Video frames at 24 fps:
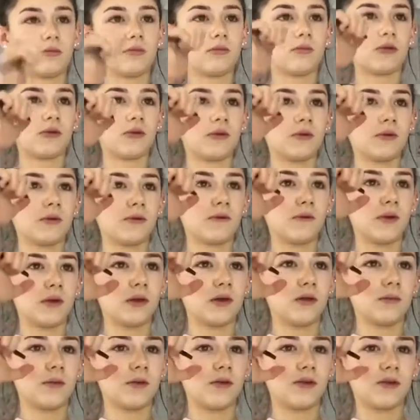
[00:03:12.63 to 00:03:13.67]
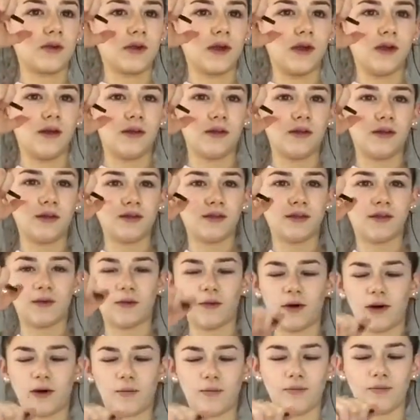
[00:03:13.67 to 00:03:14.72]
So I'm gonna flick it on my skin and see
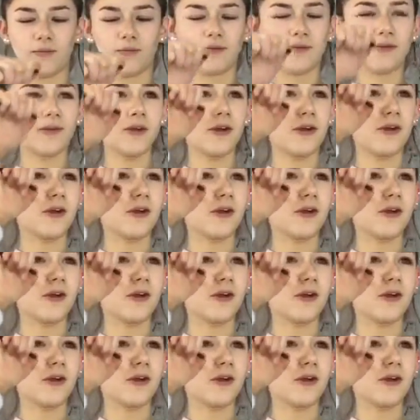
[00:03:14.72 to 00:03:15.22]
what happens.